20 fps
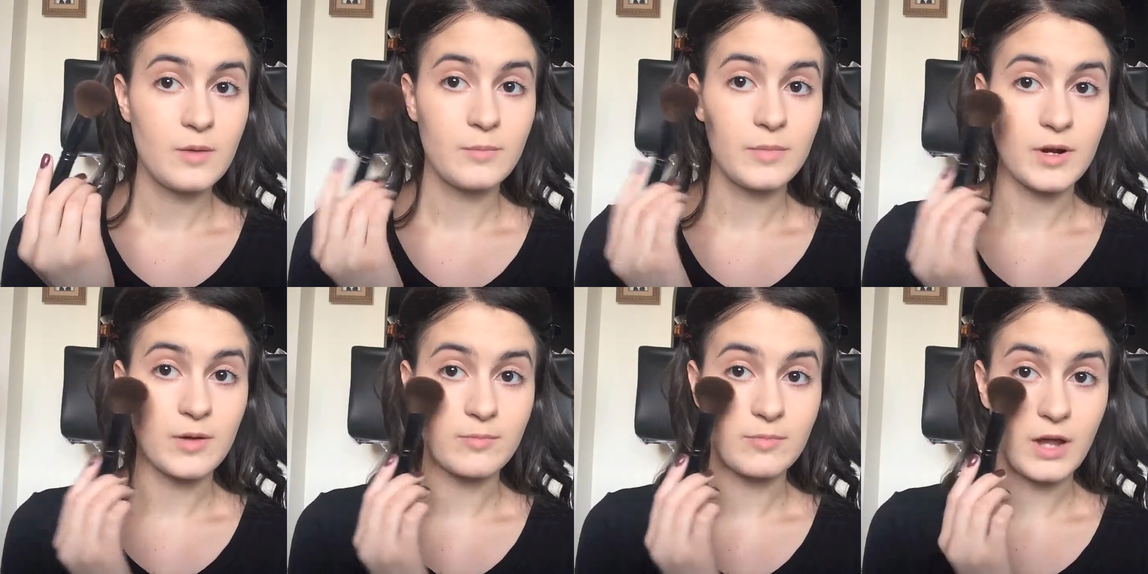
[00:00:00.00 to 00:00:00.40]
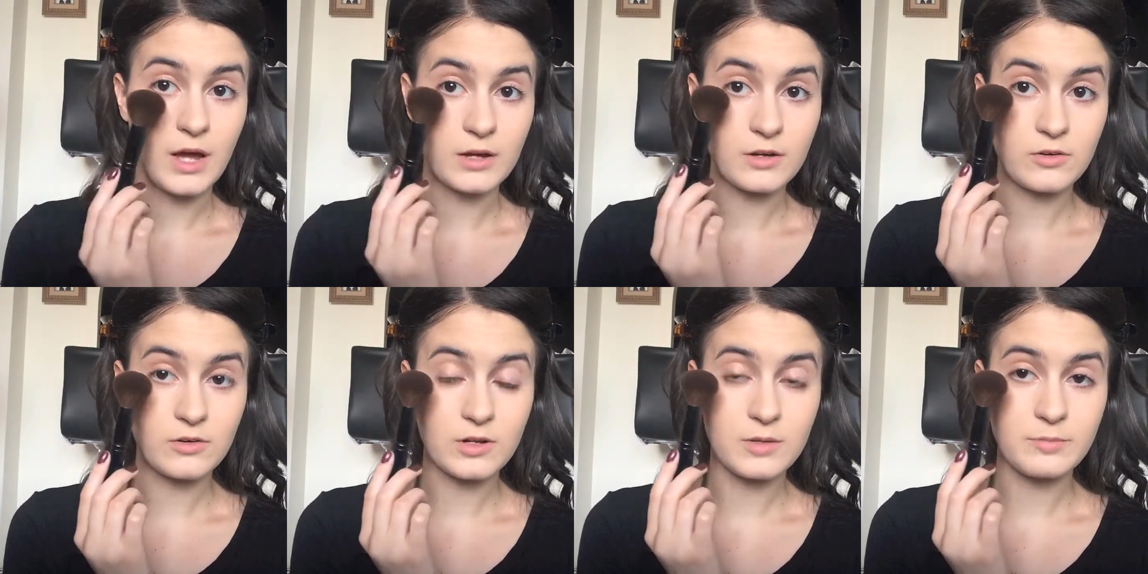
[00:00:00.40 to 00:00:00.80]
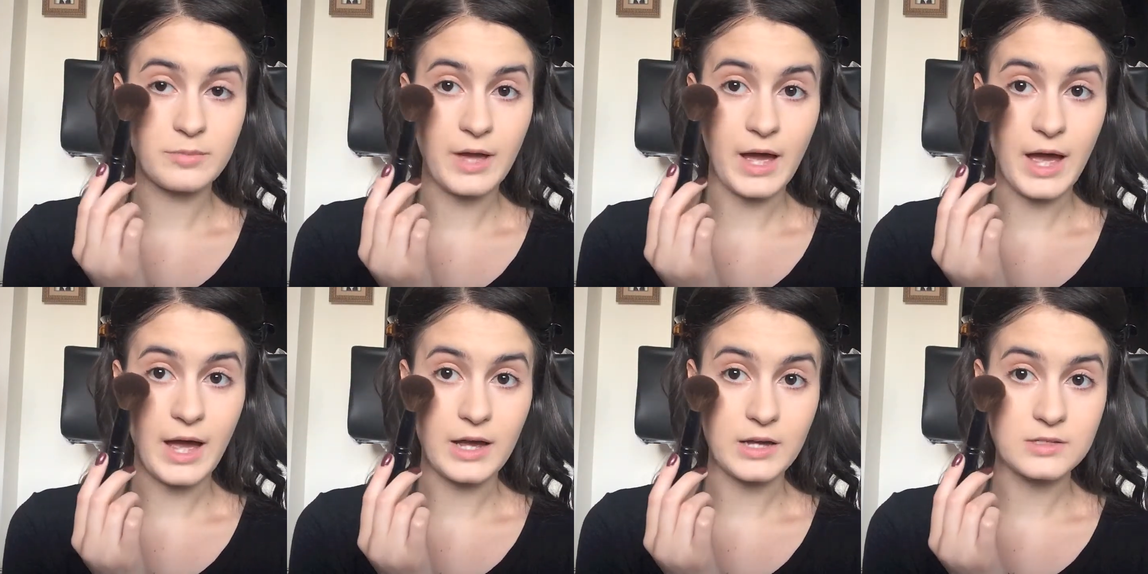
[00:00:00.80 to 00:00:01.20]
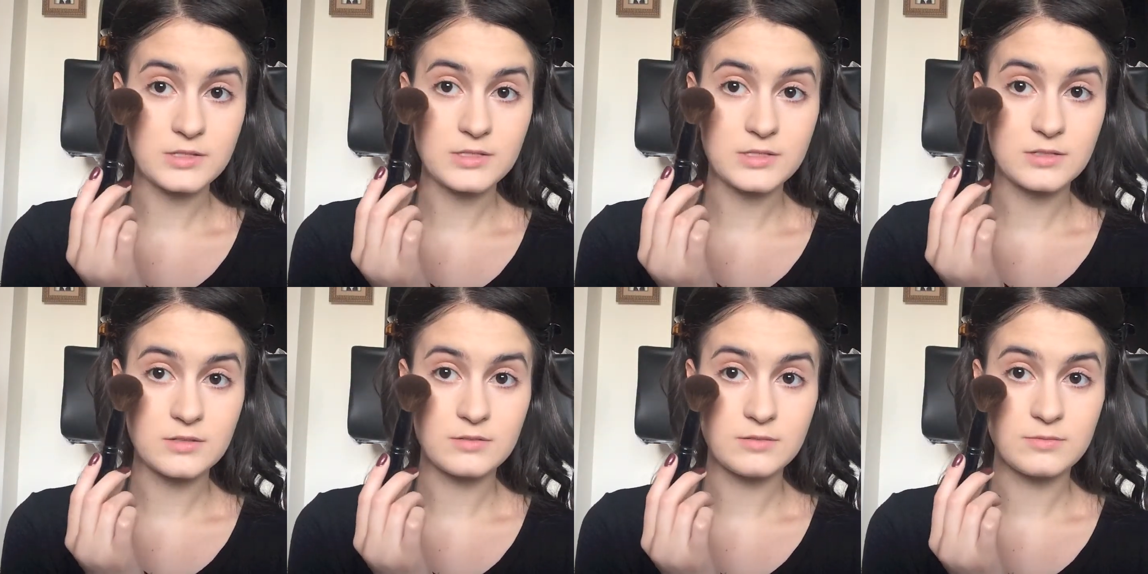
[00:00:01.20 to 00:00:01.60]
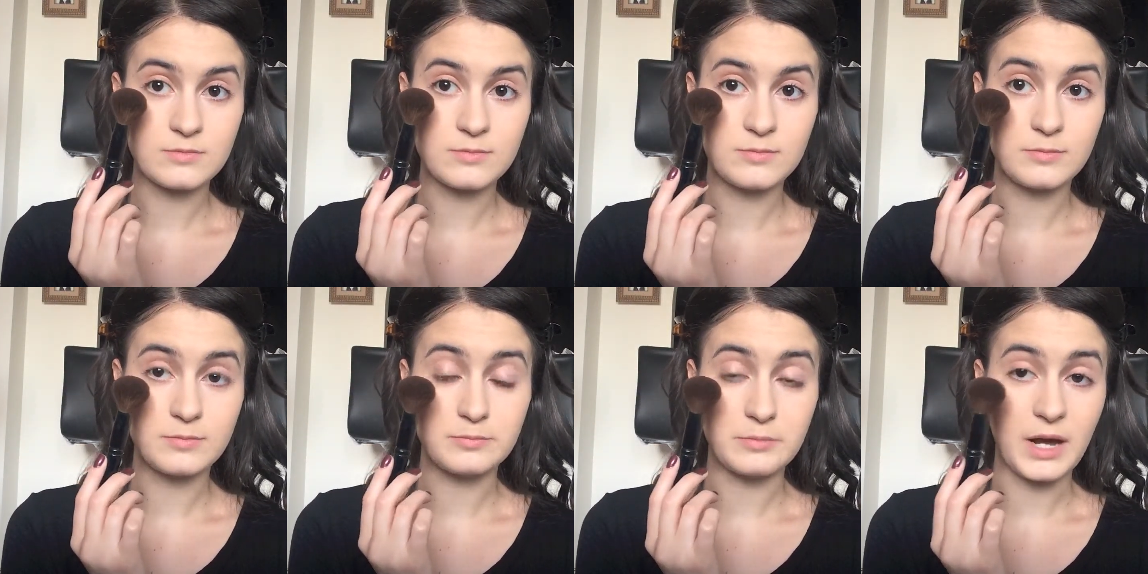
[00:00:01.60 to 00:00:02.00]
but I'm not going past
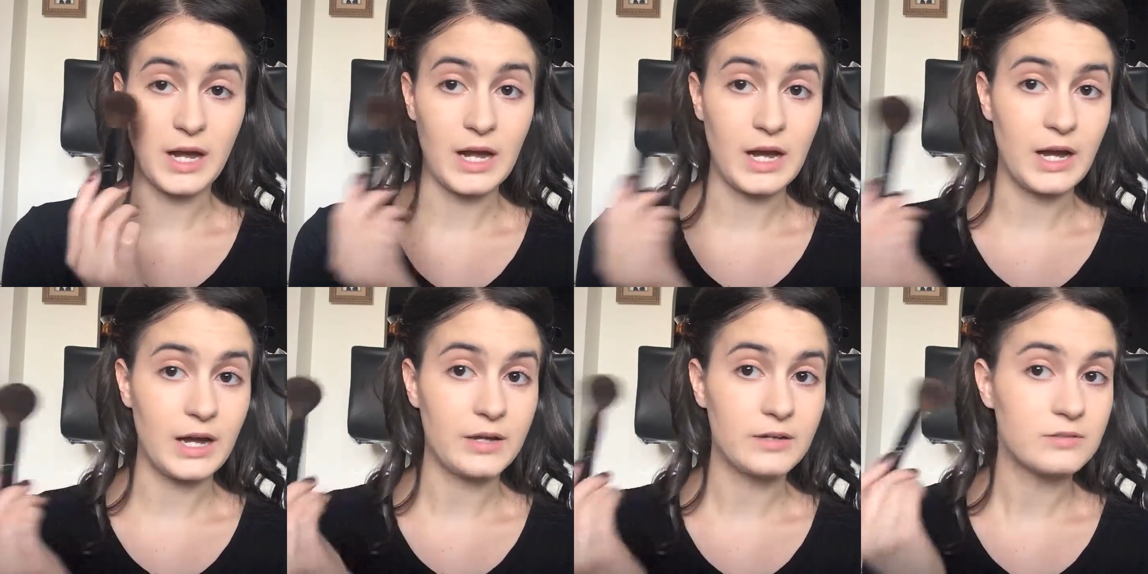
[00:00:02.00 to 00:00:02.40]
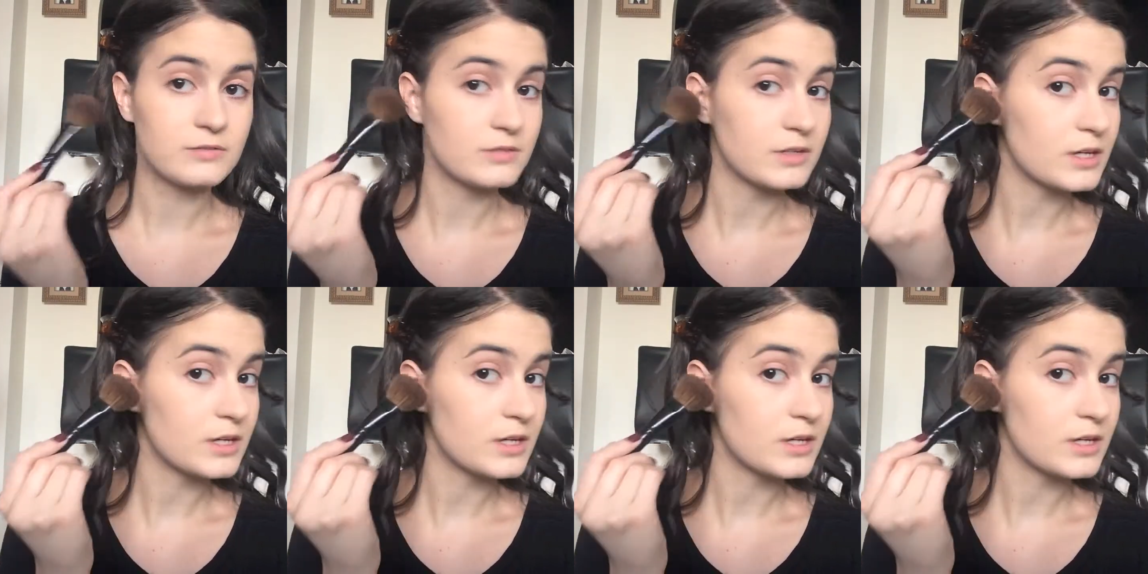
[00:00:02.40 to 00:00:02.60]
my eye.